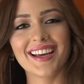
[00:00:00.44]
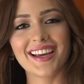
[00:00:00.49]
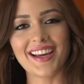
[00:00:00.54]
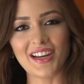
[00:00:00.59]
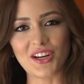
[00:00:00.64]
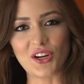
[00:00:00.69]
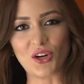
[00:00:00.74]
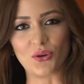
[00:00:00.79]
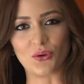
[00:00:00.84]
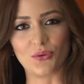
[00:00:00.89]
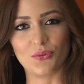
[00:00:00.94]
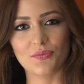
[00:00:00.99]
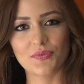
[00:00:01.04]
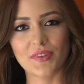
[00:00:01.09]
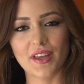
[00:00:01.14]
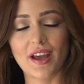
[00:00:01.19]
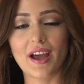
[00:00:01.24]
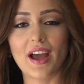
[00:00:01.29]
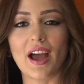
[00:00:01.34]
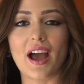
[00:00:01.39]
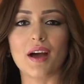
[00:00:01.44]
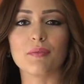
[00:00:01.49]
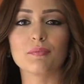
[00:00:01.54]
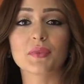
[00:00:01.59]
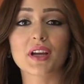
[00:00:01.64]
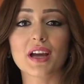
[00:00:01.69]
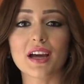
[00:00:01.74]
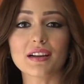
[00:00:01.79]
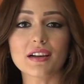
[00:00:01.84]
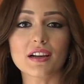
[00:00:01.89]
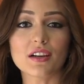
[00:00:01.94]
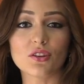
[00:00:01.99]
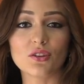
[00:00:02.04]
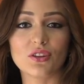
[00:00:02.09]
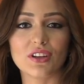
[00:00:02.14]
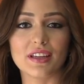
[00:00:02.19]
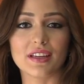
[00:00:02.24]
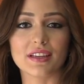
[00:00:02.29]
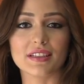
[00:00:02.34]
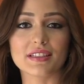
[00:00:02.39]
Hello, I'm Carla
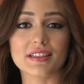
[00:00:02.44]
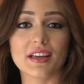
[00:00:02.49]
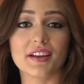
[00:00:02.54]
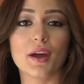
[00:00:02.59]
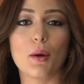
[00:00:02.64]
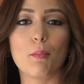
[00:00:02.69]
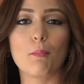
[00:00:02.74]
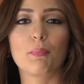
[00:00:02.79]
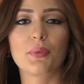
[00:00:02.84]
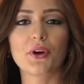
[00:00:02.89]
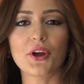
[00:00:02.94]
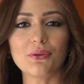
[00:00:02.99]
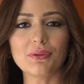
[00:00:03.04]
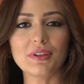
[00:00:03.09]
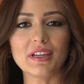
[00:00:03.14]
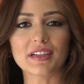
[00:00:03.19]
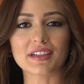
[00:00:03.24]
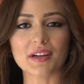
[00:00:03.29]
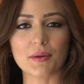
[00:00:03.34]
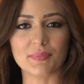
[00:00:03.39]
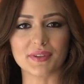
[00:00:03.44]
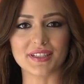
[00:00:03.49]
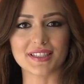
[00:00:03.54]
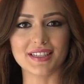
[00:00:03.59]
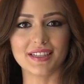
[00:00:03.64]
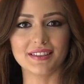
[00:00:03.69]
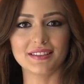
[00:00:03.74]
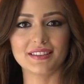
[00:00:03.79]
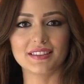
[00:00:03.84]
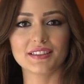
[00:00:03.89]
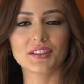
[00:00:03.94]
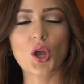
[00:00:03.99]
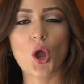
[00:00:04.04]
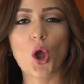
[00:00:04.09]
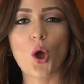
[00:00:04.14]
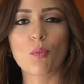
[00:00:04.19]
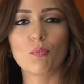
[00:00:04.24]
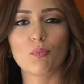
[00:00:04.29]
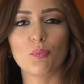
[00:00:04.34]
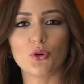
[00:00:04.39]
Rodrigues and I'm proudly representing
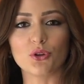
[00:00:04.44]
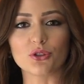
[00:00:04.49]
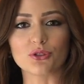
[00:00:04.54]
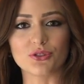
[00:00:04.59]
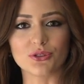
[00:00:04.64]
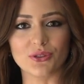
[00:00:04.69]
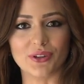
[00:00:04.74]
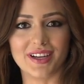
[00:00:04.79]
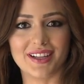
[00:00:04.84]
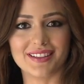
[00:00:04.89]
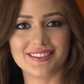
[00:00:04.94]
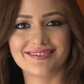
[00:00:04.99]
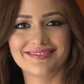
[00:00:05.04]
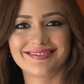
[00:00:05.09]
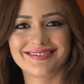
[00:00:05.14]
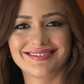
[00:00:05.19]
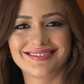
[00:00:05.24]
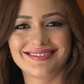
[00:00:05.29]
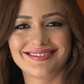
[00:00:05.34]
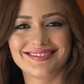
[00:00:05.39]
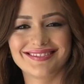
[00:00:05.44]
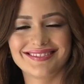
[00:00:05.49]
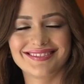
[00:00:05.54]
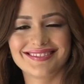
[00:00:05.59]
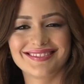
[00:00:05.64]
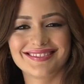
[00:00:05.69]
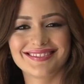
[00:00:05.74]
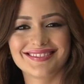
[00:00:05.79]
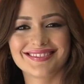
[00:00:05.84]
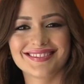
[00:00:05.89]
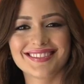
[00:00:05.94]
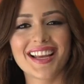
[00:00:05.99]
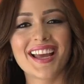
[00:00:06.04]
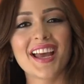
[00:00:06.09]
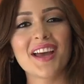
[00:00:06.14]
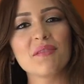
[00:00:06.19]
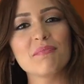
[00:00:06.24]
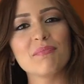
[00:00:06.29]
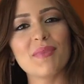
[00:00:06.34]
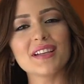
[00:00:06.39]
Portugal.
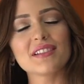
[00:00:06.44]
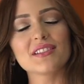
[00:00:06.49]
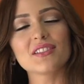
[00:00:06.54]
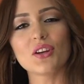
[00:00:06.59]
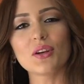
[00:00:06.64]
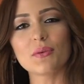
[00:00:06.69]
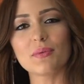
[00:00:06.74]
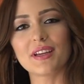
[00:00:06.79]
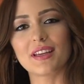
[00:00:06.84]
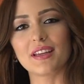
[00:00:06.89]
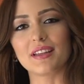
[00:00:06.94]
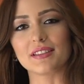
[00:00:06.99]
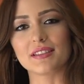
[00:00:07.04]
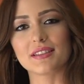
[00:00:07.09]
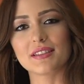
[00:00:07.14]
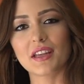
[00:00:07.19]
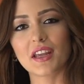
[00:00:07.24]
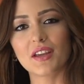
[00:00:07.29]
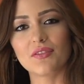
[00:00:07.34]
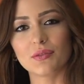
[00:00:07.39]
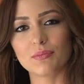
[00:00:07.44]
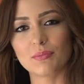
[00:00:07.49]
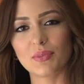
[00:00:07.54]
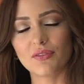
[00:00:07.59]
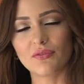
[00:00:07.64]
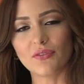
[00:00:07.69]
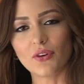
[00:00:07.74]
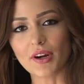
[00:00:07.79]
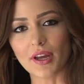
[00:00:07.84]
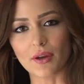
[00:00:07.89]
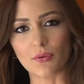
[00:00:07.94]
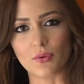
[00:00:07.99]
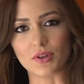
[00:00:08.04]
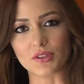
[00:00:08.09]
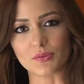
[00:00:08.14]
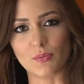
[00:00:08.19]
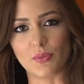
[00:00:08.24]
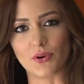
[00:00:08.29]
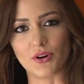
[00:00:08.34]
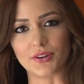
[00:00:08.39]
My story begins even before I
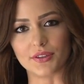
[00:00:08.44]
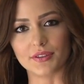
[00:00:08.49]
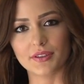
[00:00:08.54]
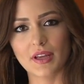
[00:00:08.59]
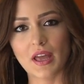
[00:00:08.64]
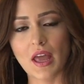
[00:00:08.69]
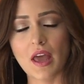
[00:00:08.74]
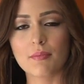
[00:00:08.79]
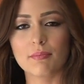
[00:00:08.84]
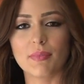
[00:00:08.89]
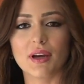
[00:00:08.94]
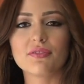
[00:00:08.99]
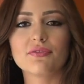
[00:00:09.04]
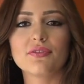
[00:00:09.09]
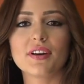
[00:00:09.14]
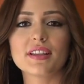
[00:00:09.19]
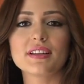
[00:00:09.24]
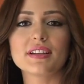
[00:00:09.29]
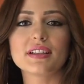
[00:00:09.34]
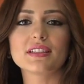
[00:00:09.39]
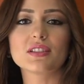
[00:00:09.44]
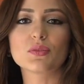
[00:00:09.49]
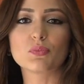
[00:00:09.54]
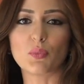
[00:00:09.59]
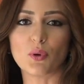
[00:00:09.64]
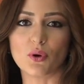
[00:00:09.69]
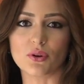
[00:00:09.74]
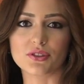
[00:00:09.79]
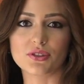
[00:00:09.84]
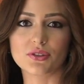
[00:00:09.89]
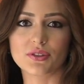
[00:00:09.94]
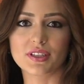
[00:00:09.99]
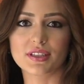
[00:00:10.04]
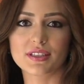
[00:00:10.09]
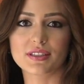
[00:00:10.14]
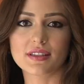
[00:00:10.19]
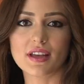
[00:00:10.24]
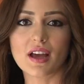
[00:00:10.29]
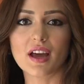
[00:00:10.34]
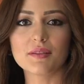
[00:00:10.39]
was born. My father is
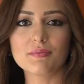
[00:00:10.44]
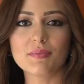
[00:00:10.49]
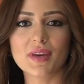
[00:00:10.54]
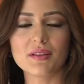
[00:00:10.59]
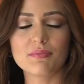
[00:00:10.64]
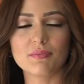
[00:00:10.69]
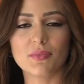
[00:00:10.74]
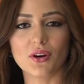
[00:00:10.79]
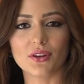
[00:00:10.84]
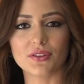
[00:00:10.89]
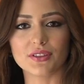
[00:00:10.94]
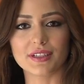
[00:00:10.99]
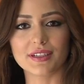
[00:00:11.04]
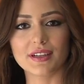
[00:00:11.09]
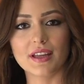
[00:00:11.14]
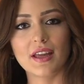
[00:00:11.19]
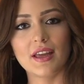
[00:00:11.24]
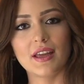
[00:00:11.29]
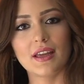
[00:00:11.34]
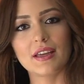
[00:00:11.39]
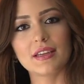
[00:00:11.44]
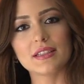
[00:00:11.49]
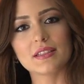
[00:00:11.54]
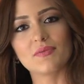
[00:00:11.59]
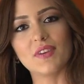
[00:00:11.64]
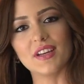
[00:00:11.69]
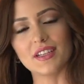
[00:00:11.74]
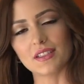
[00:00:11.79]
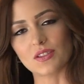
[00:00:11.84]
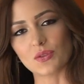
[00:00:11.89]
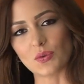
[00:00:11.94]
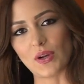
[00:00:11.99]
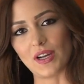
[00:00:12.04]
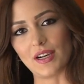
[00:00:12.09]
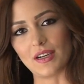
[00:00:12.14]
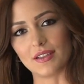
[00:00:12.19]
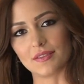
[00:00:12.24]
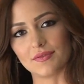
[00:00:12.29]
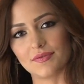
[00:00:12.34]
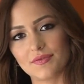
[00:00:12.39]
Portuguese and my mother is
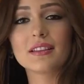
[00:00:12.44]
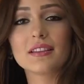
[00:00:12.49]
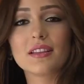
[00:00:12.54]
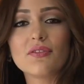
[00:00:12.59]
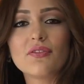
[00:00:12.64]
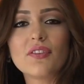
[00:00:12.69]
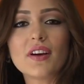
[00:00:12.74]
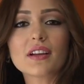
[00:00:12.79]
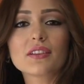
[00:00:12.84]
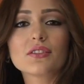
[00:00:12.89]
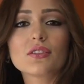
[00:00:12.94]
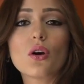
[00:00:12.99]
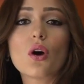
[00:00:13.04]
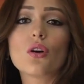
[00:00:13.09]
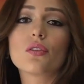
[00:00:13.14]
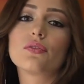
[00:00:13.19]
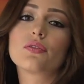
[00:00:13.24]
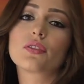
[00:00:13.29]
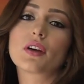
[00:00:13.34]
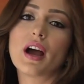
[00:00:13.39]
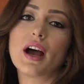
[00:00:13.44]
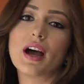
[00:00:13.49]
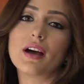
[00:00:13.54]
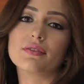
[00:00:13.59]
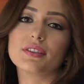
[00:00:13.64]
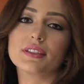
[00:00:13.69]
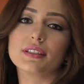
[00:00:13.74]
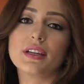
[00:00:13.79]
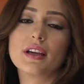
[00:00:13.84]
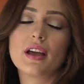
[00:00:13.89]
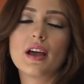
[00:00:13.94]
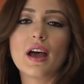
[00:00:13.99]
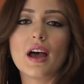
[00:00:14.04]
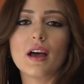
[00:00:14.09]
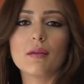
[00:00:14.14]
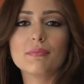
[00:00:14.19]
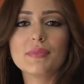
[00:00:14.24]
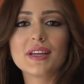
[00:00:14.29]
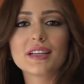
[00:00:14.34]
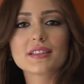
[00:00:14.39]
Venezuelan. The fact of having
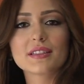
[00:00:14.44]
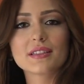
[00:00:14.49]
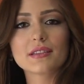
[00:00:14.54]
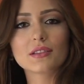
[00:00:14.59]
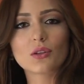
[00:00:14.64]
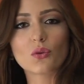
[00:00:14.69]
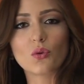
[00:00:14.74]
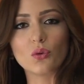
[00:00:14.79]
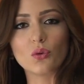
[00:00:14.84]
a mixed